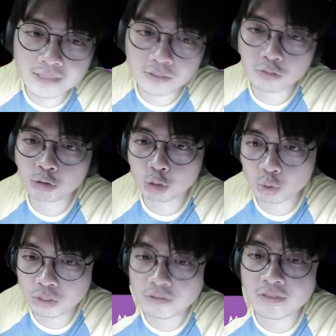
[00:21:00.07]
you
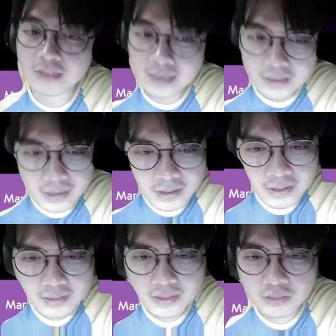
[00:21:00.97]
should think
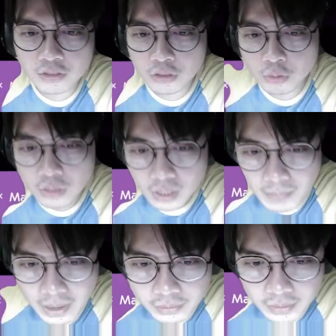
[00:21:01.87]
that the total
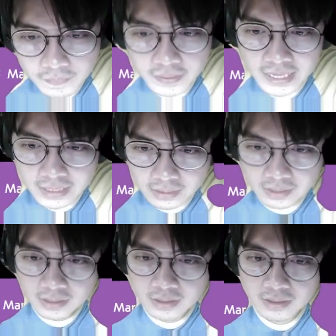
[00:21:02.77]
amount of heat
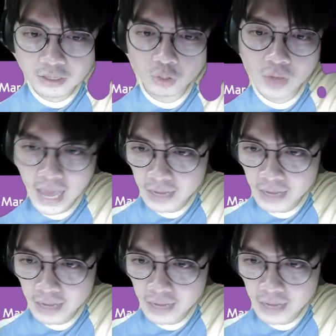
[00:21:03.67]
that you add or